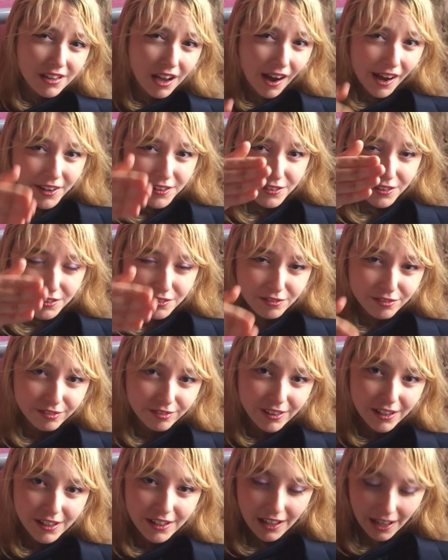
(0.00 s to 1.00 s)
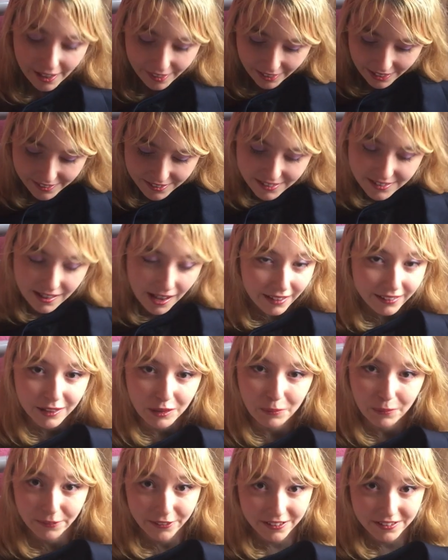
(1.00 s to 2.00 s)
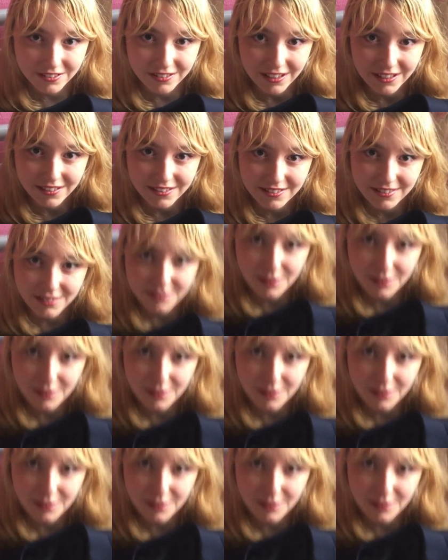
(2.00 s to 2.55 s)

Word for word: kind of, and that's exactly what this does.